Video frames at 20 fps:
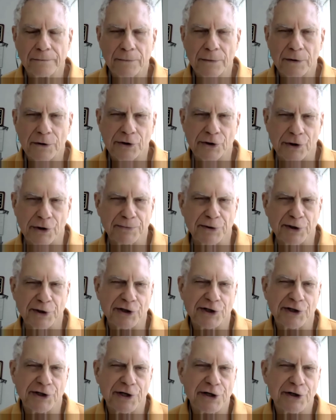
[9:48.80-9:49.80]
Some
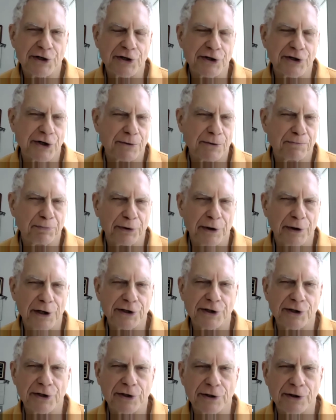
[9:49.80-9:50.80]
sensations are
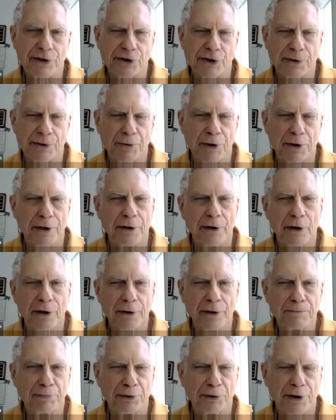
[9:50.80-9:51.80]
pleasant, some are
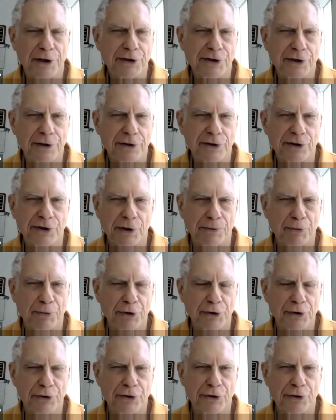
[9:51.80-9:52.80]
unpleasant, some are
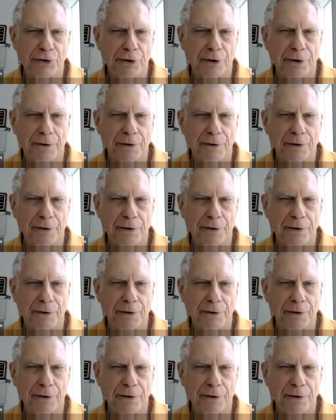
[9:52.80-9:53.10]
neutral.